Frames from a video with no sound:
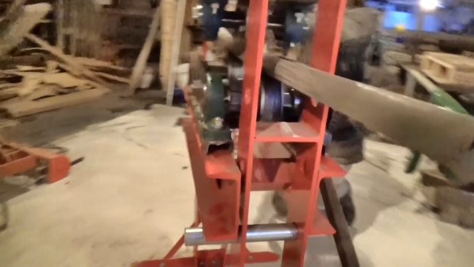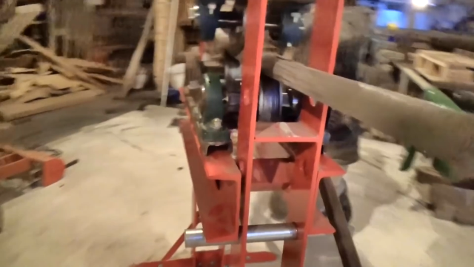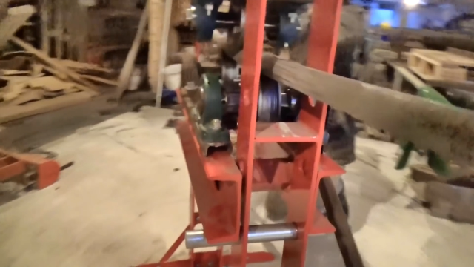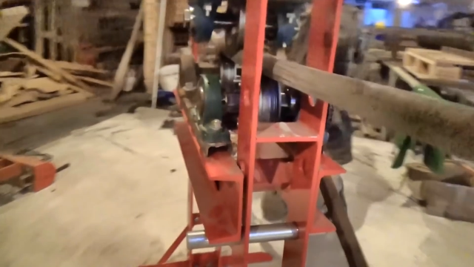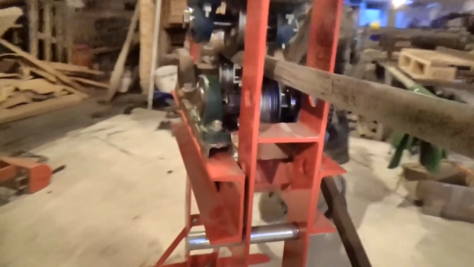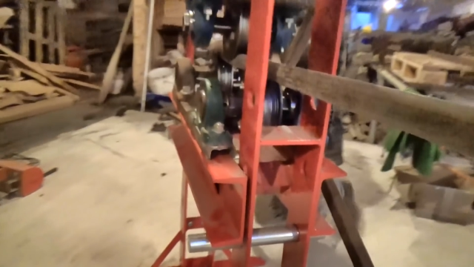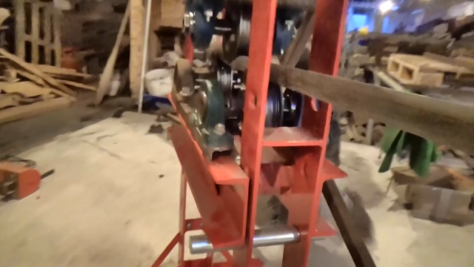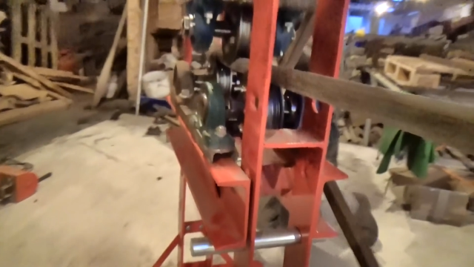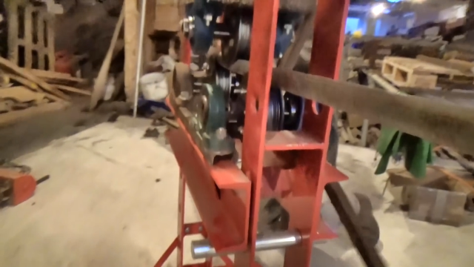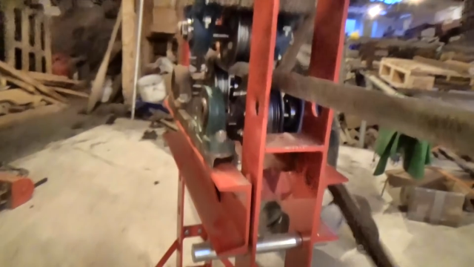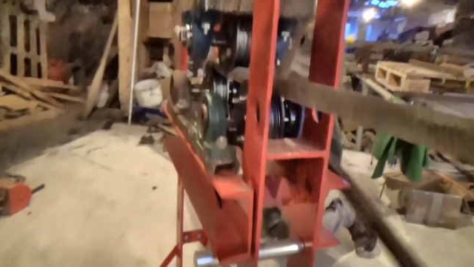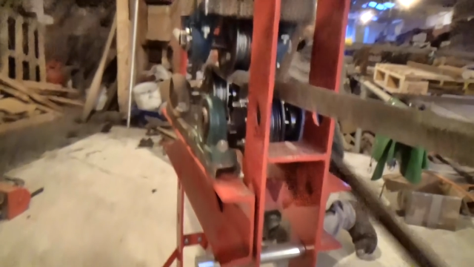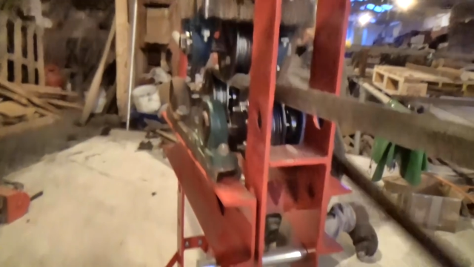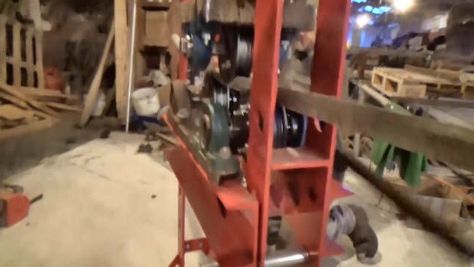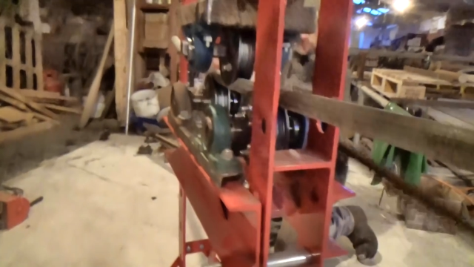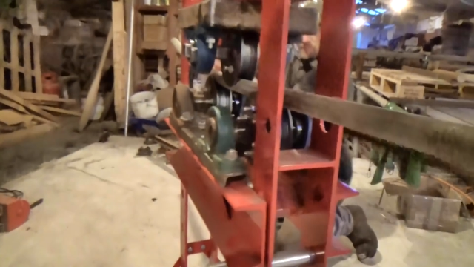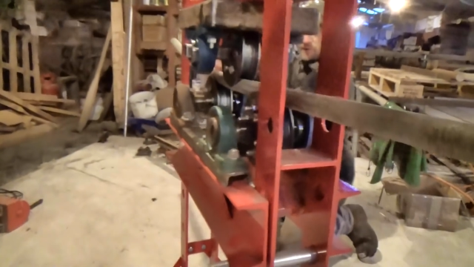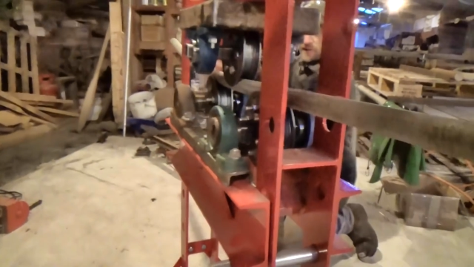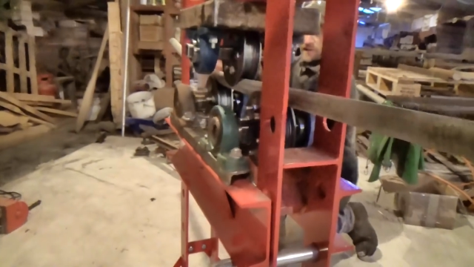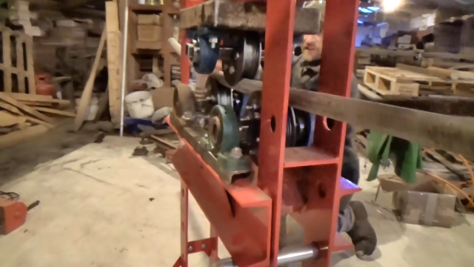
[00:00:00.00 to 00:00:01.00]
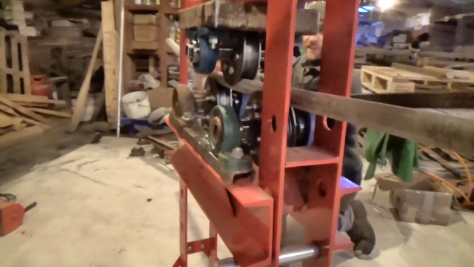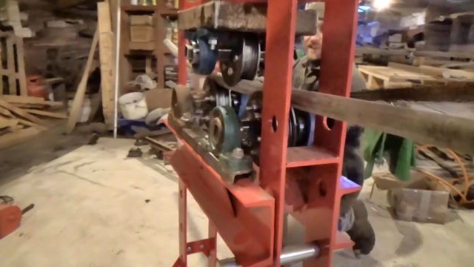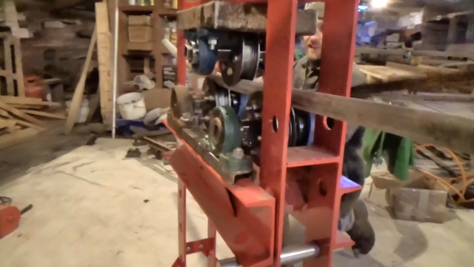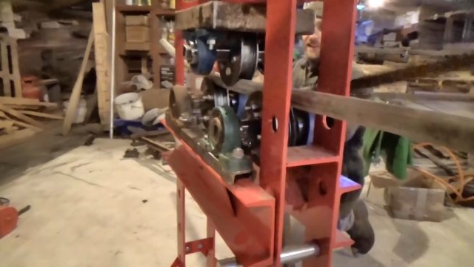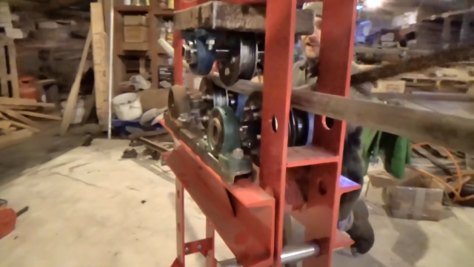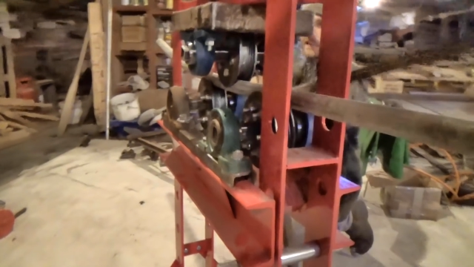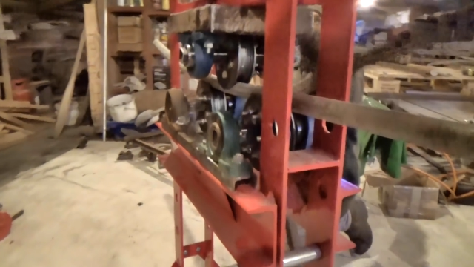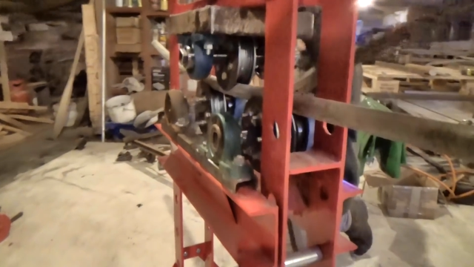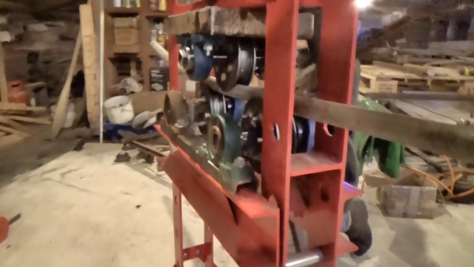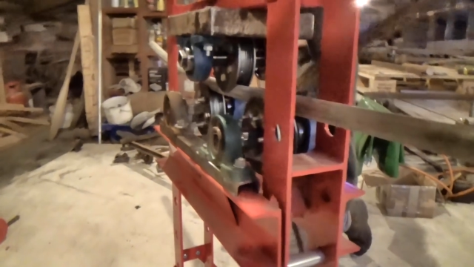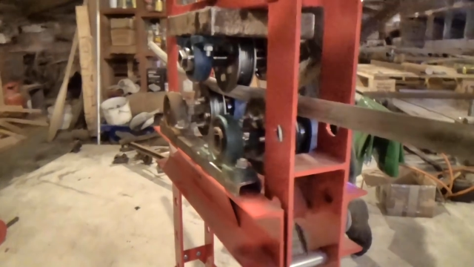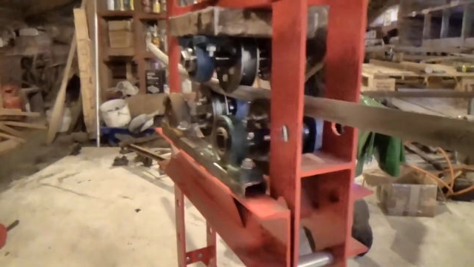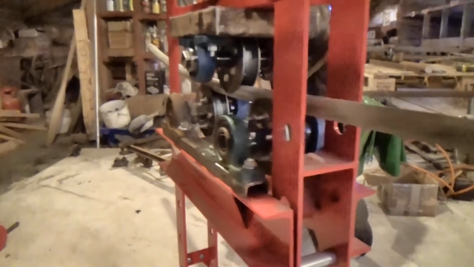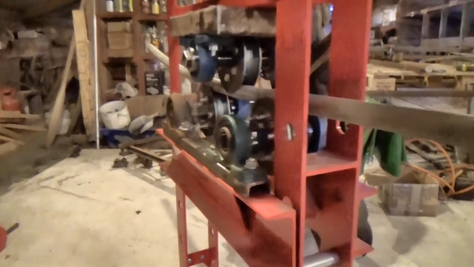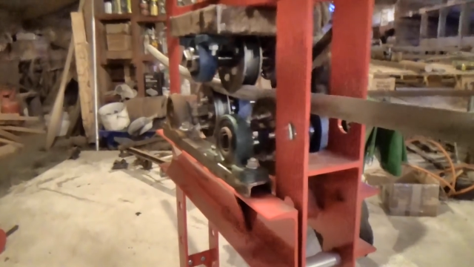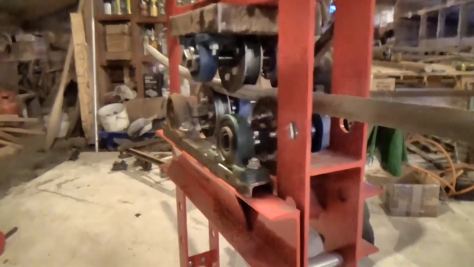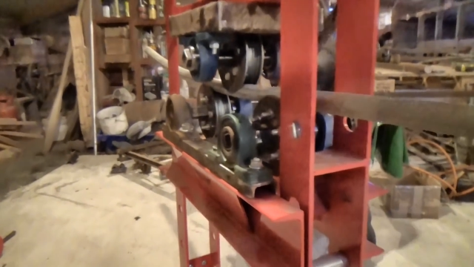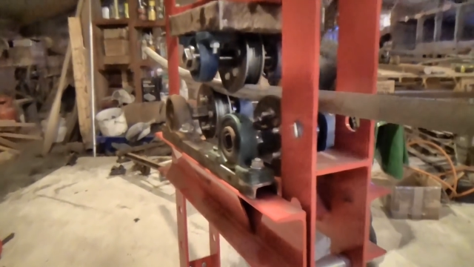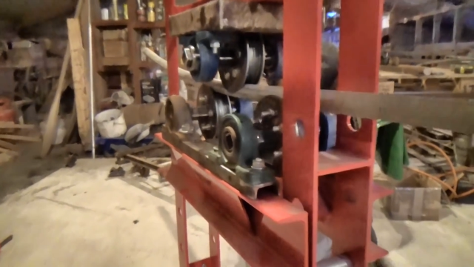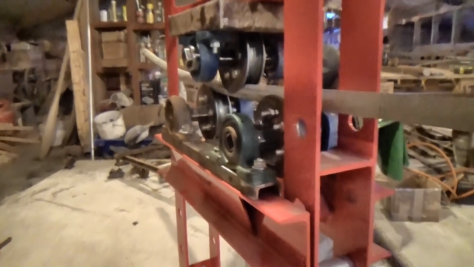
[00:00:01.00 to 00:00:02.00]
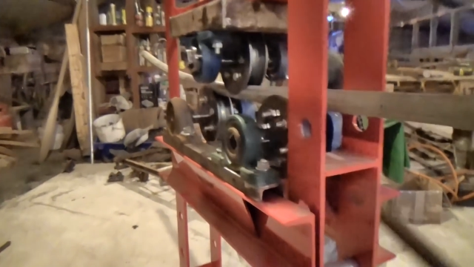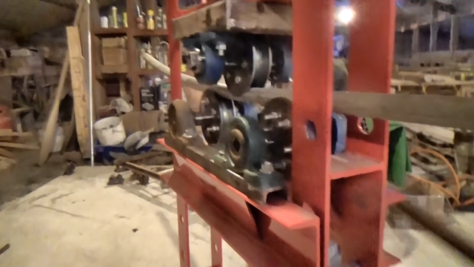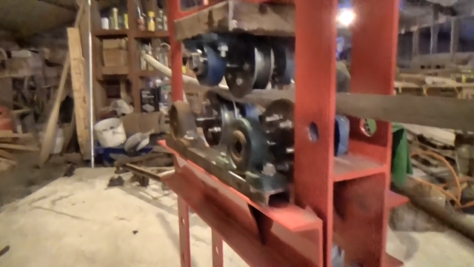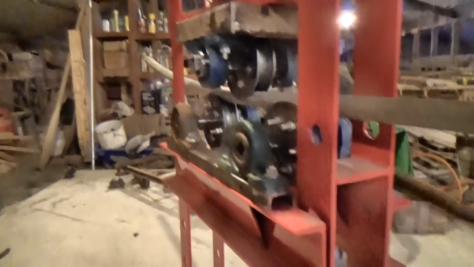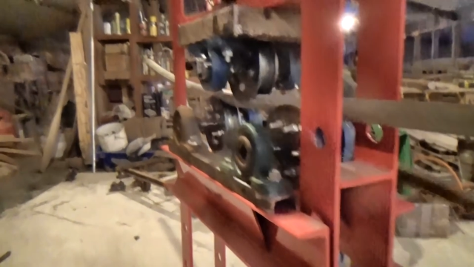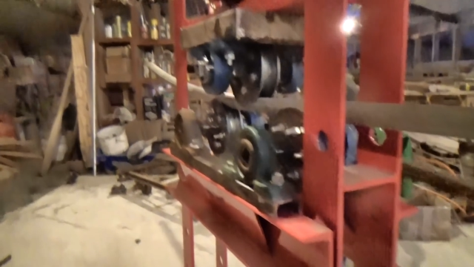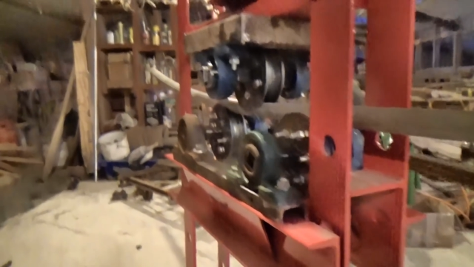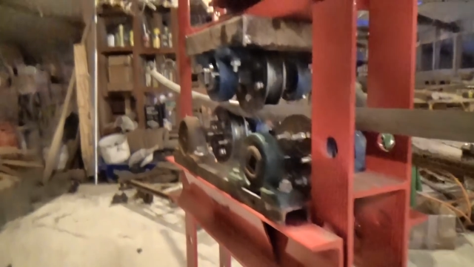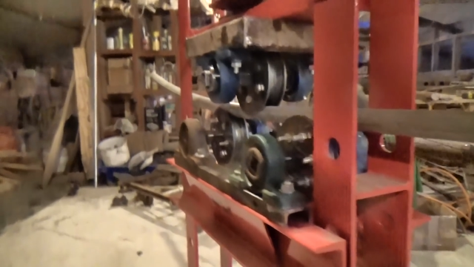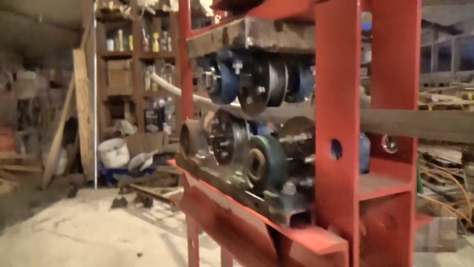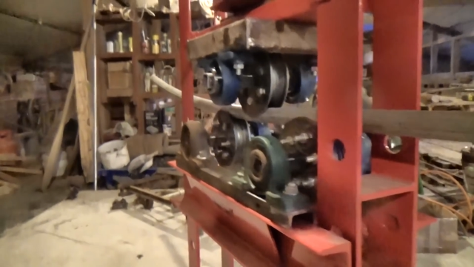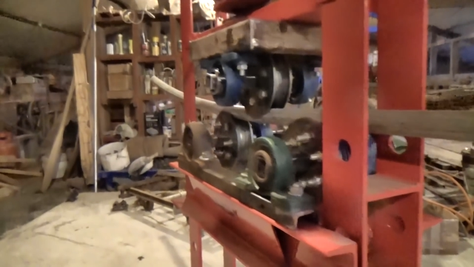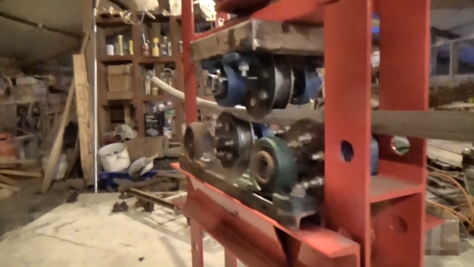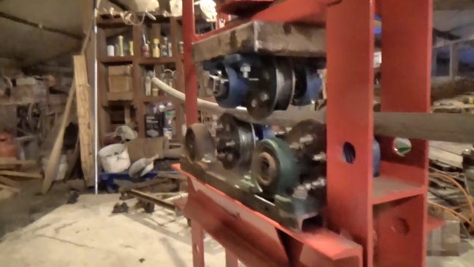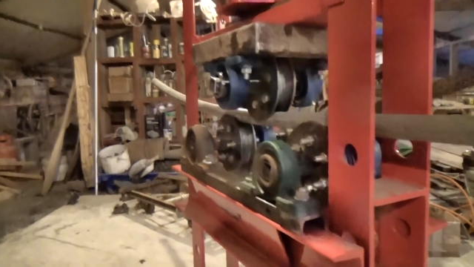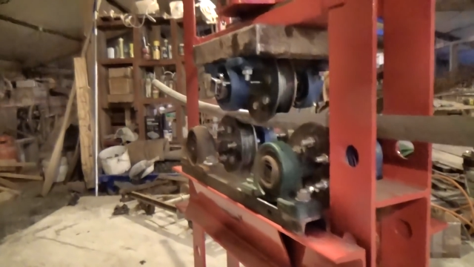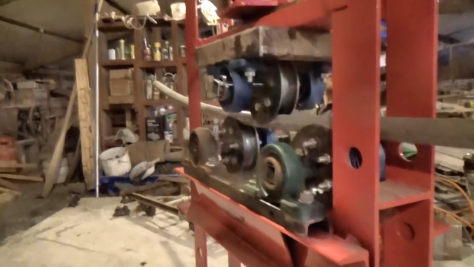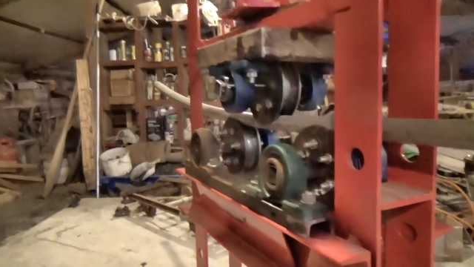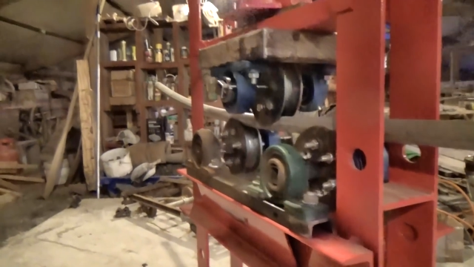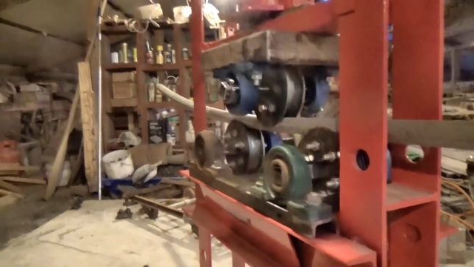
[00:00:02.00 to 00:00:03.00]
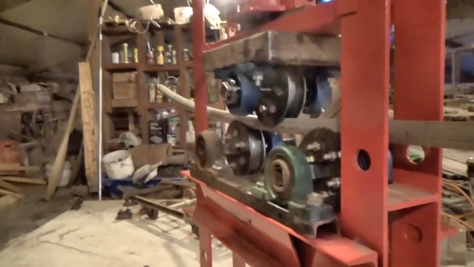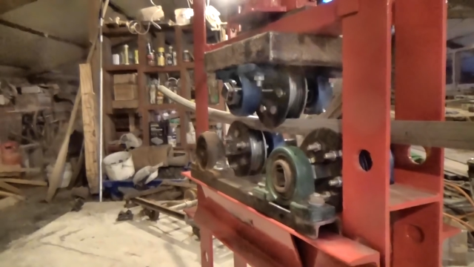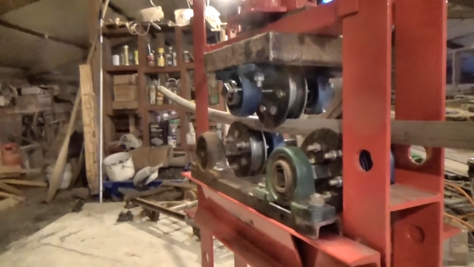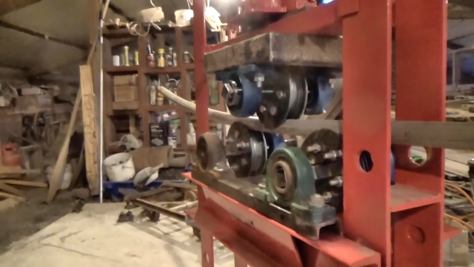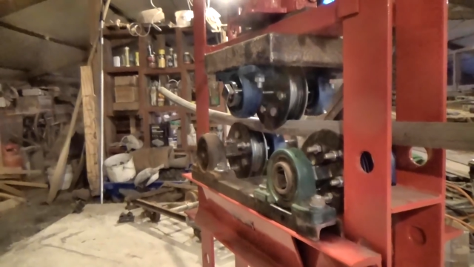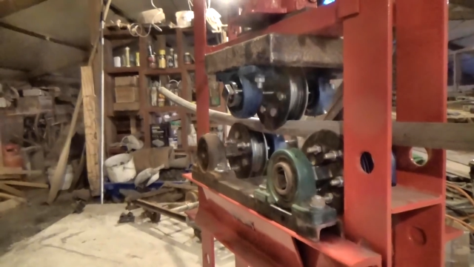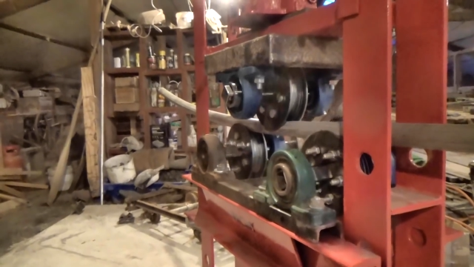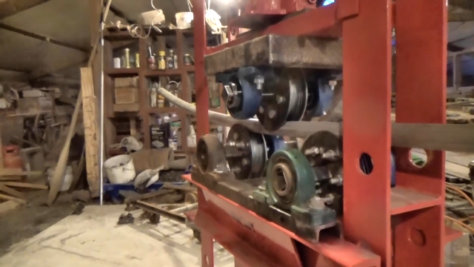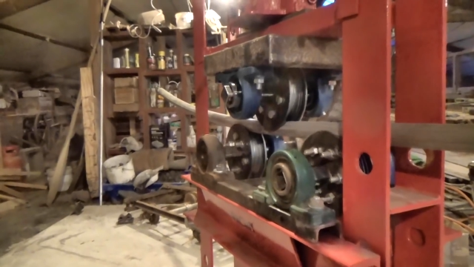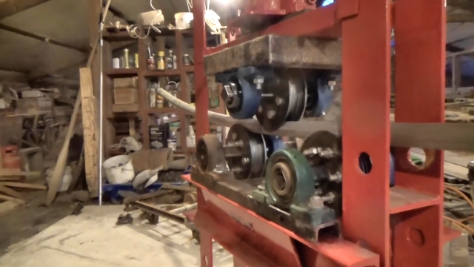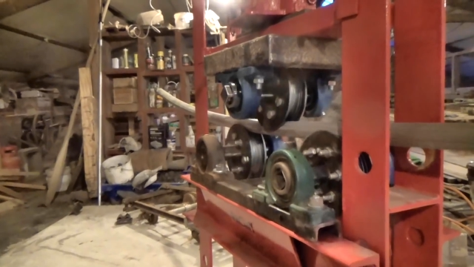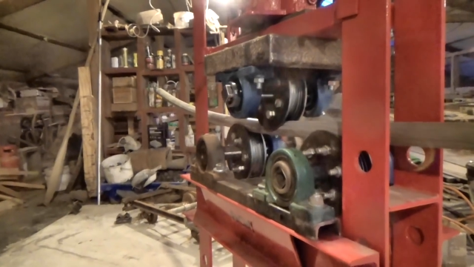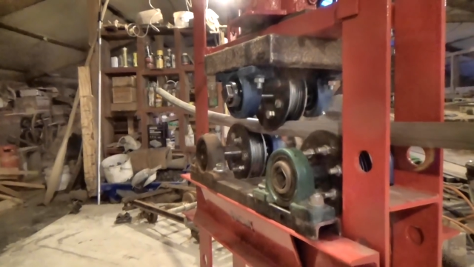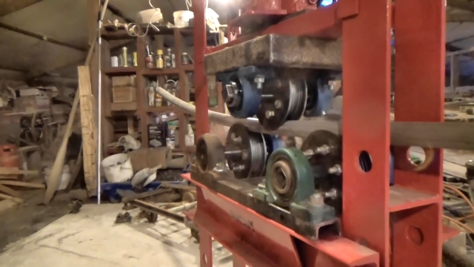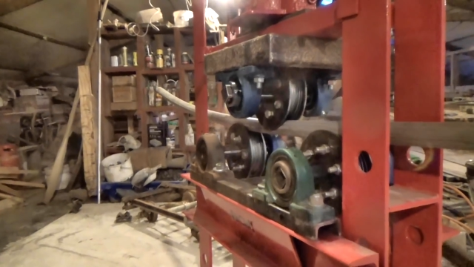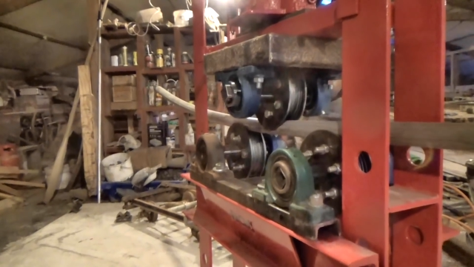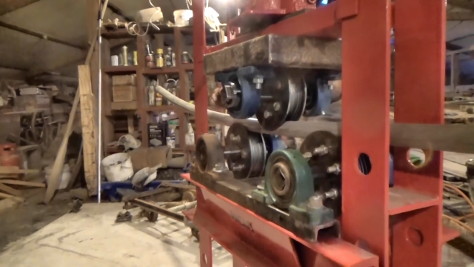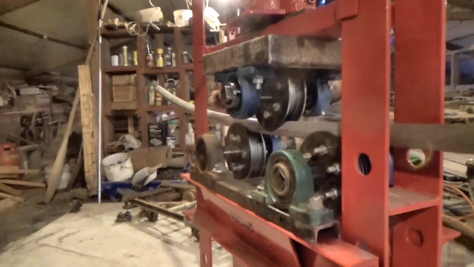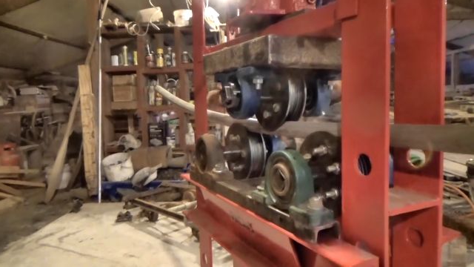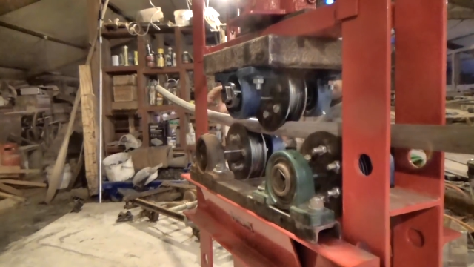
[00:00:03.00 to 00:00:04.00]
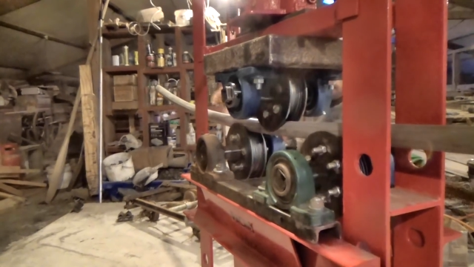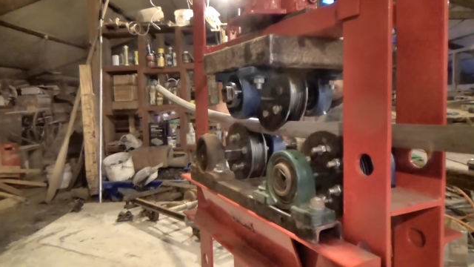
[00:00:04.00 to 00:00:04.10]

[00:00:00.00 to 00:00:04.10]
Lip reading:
[unreadable: no face in view]